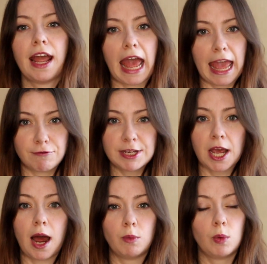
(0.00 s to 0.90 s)
Every
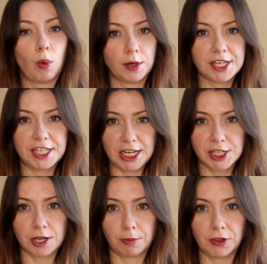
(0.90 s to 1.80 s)
time we want to teach
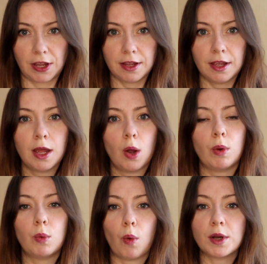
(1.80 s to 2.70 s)
something,
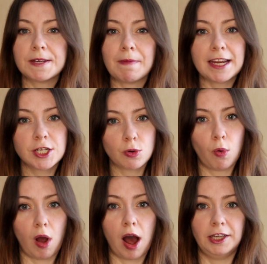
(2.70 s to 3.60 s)
we want to make
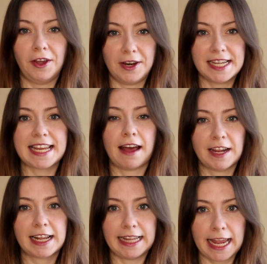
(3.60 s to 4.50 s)
sure our learners have
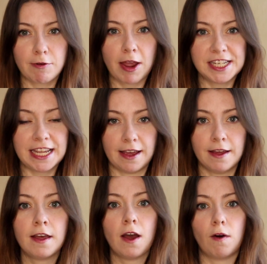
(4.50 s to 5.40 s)
a clear
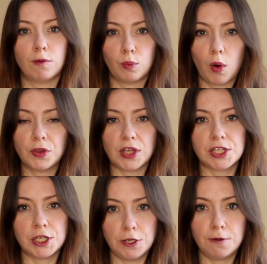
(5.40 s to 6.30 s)
idea of what
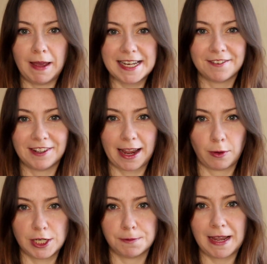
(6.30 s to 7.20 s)
this new bit of
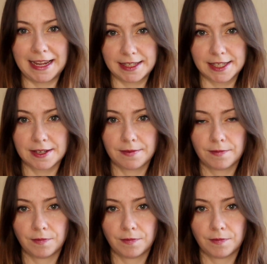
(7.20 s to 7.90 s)
language means.